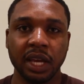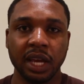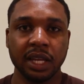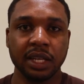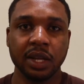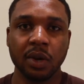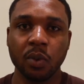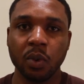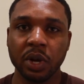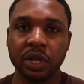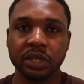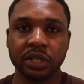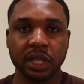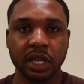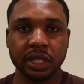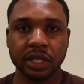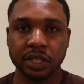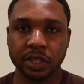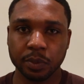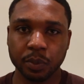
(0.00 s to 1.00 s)
and the ones
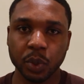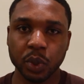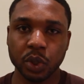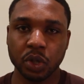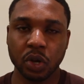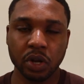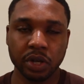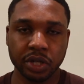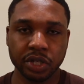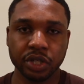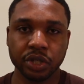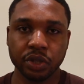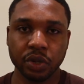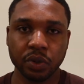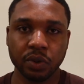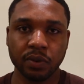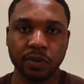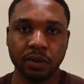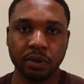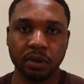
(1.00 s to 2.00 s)
that just put on a
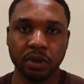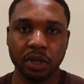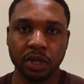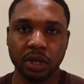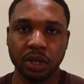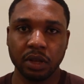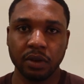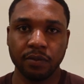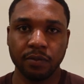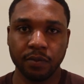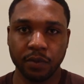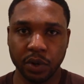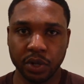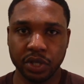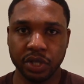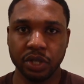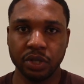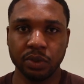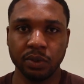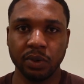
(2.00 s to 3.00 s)
show for
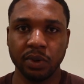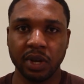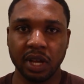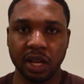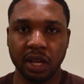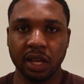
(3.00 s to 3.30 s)
you.